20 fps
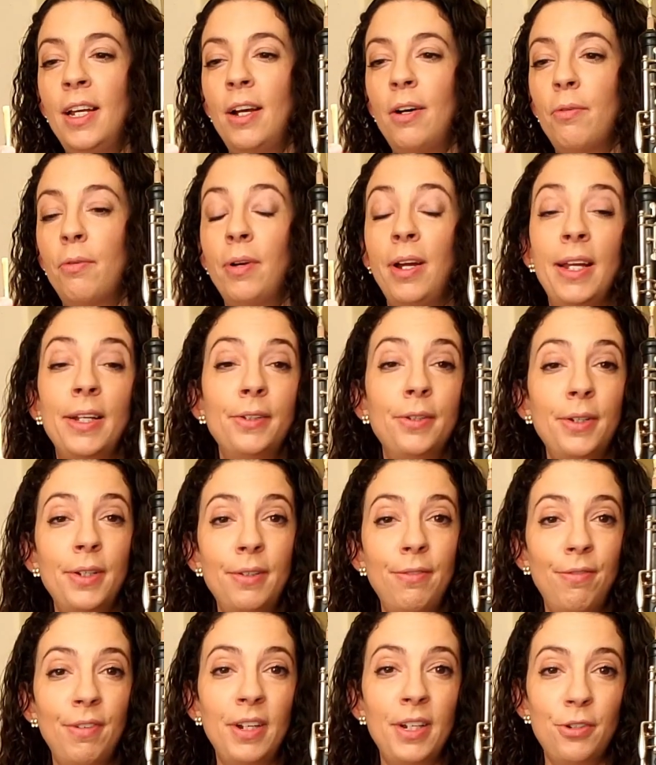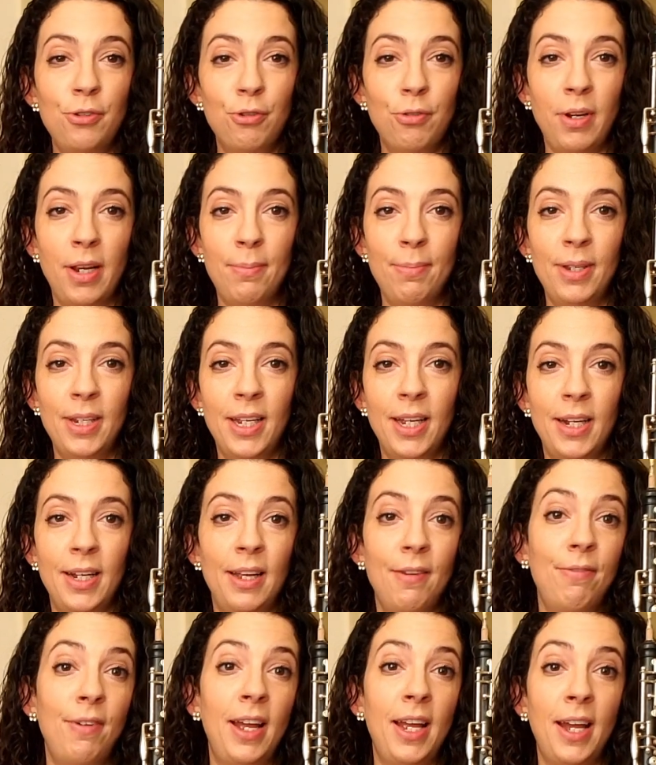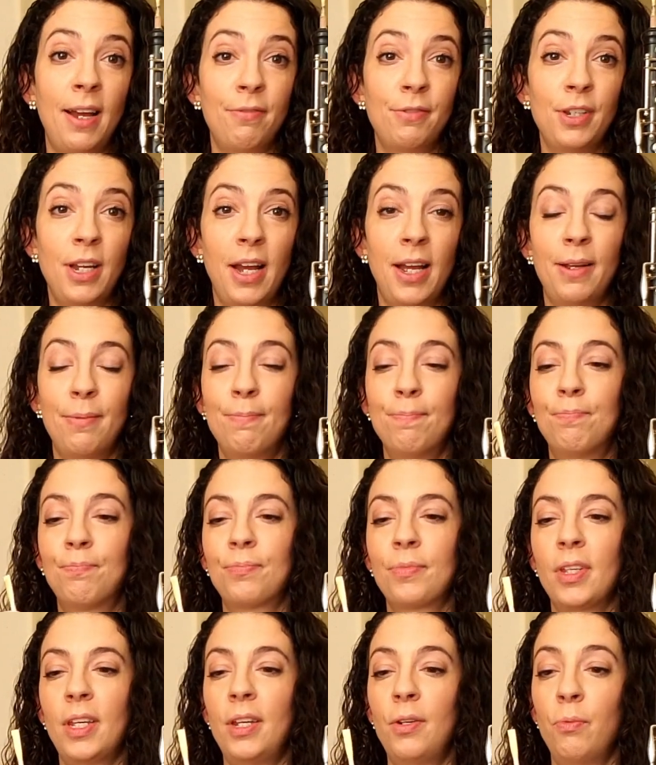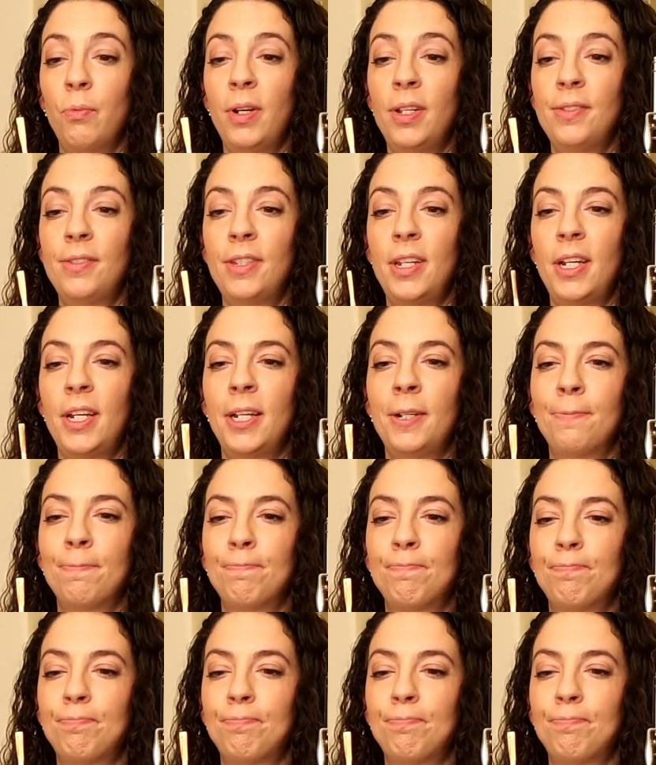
or I could finish scraping it if I have time in one sitting.